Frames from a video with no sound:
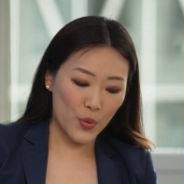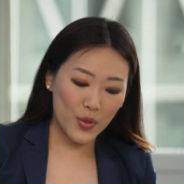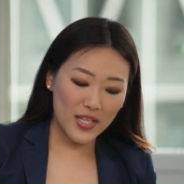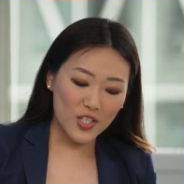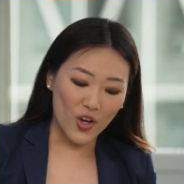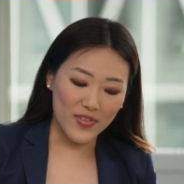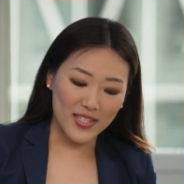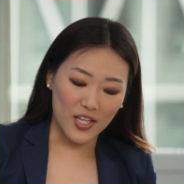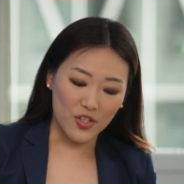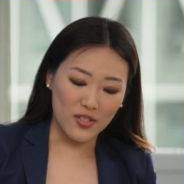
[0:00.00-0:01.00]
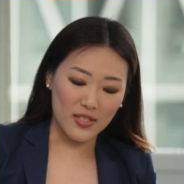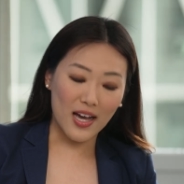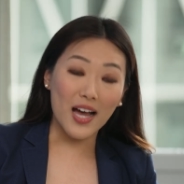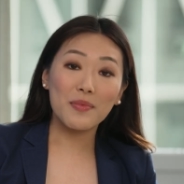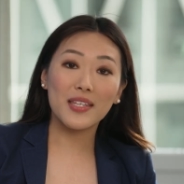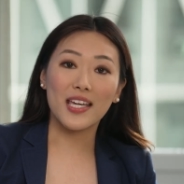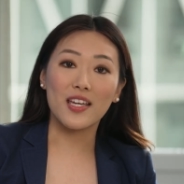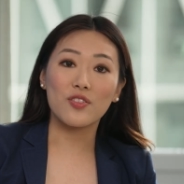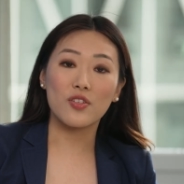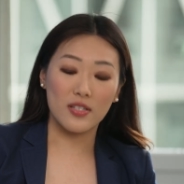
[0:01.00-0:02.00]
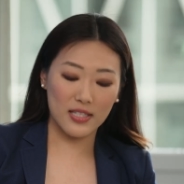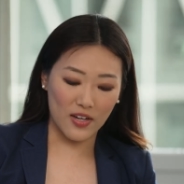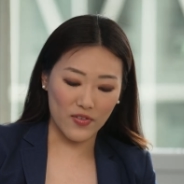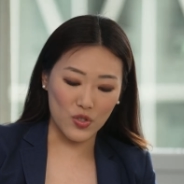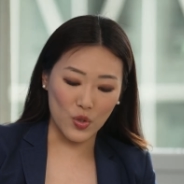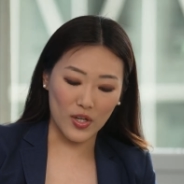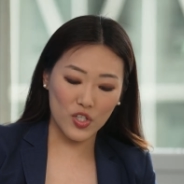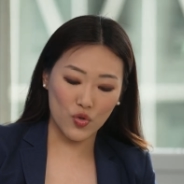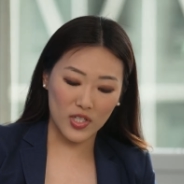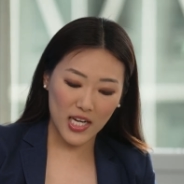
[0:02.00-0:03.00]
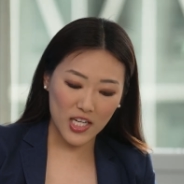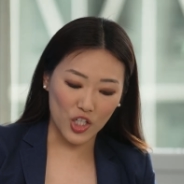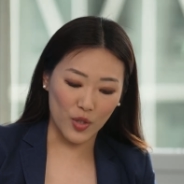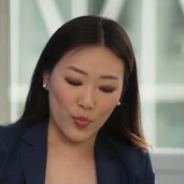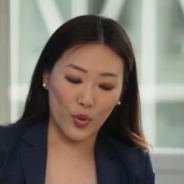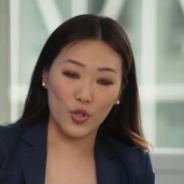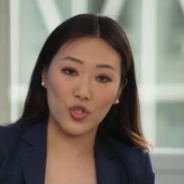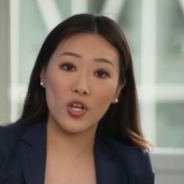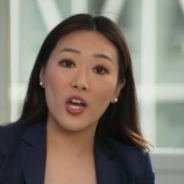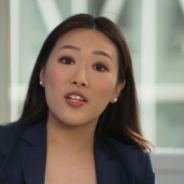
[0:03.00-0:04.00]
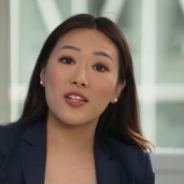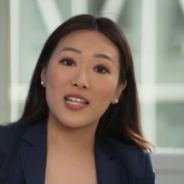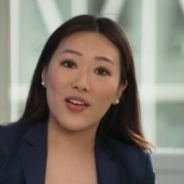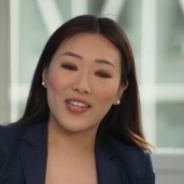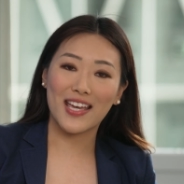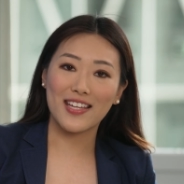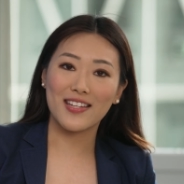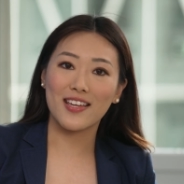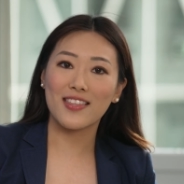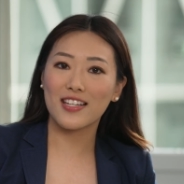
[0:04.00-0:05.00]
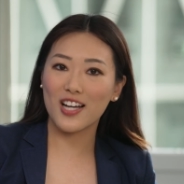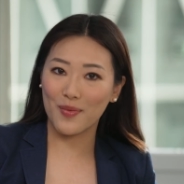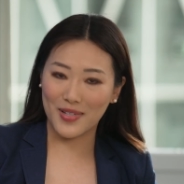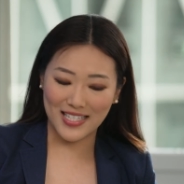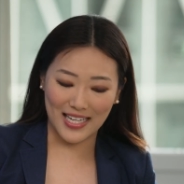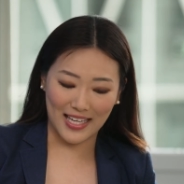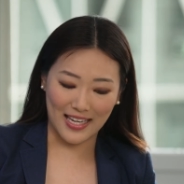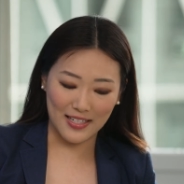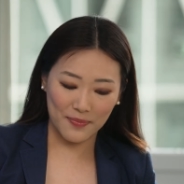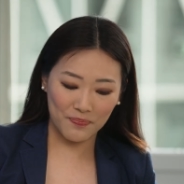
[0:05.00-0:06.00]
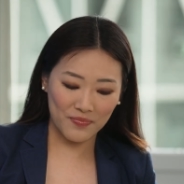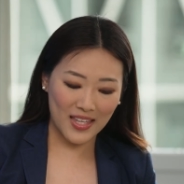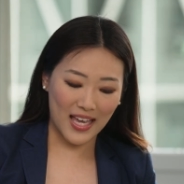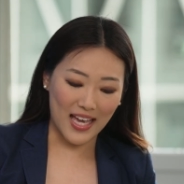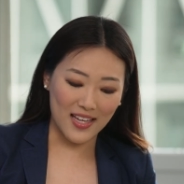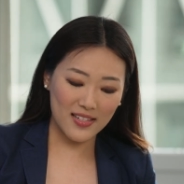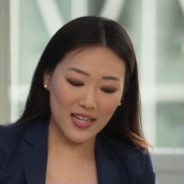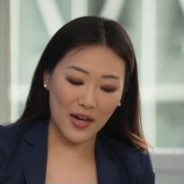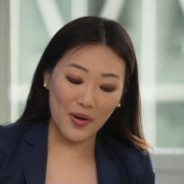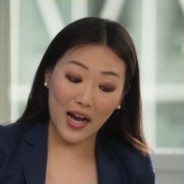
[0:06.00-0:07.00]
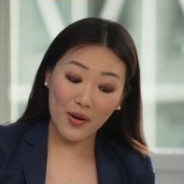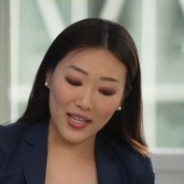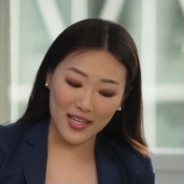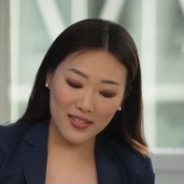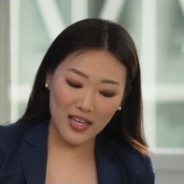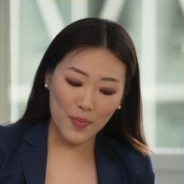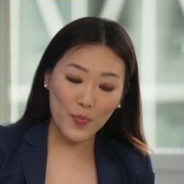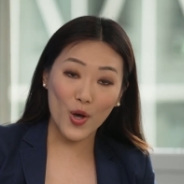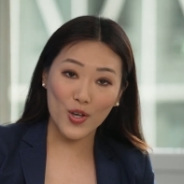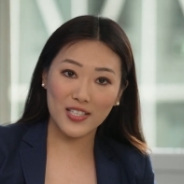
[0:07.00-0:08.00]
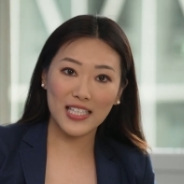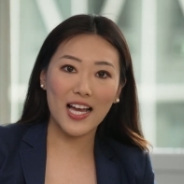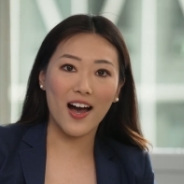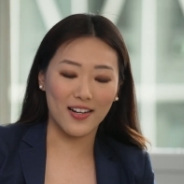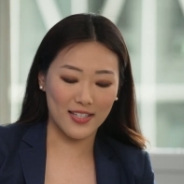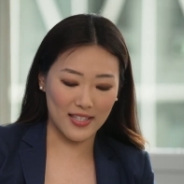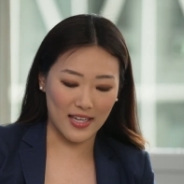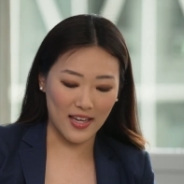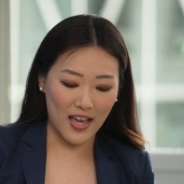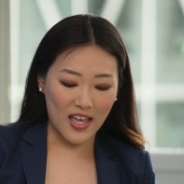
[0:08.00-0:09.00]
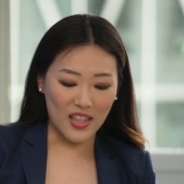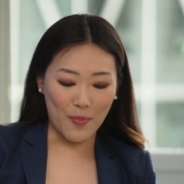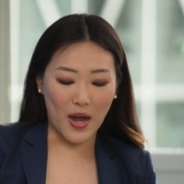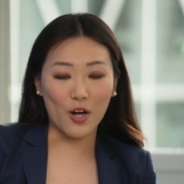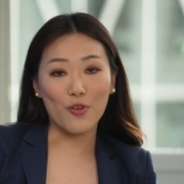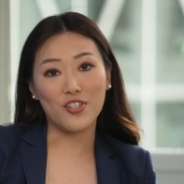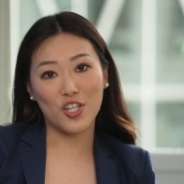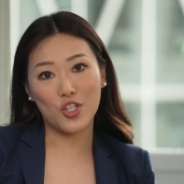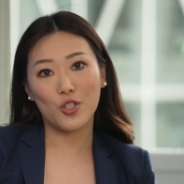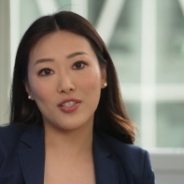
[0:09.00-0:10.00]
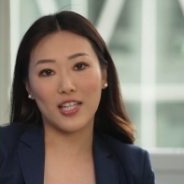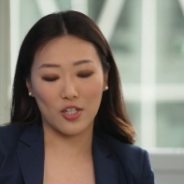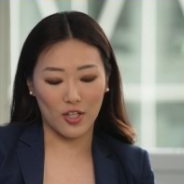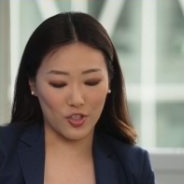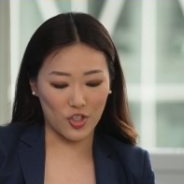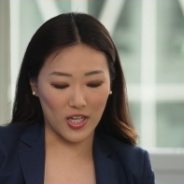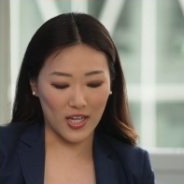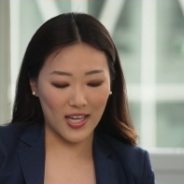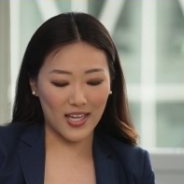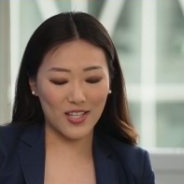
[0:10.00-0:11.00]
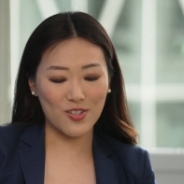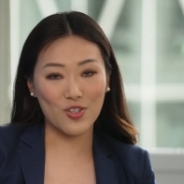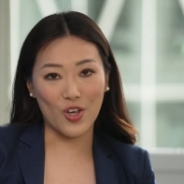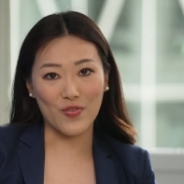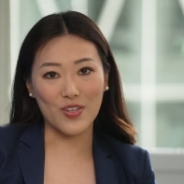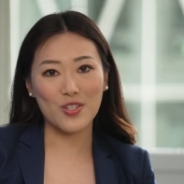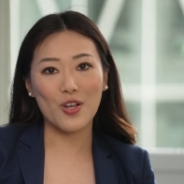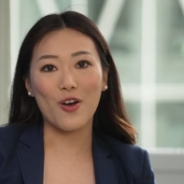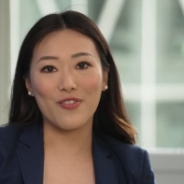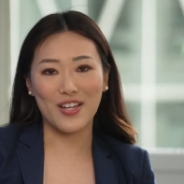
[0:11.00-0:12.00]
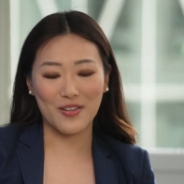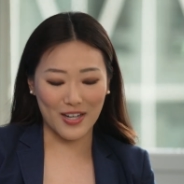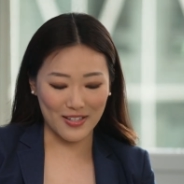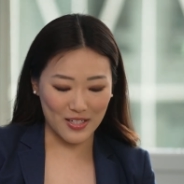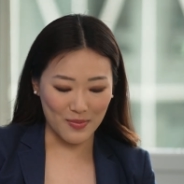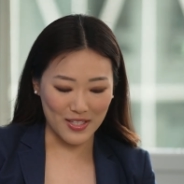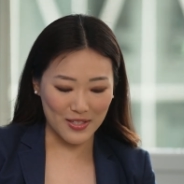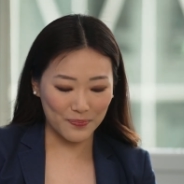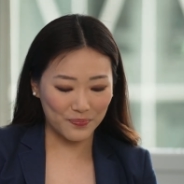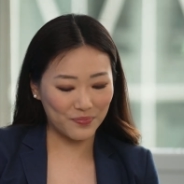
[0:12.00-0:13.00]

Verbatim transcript: Through these conversations, I'm keen to discover Zurich's strategic approach to navigating the coming decade and how our guests are personally harnessing the power of digital technology in service of their customers.